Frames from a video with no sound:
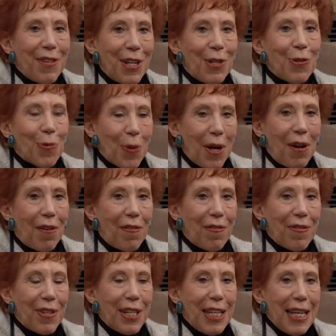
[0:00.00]
and 12.
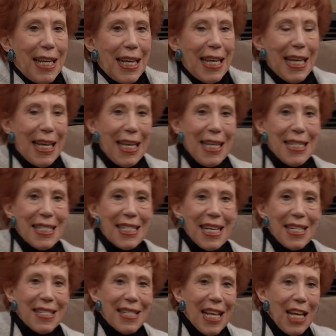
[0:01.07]
It
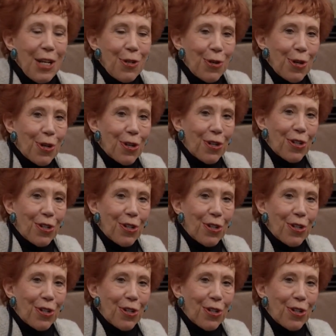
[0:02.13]
says they took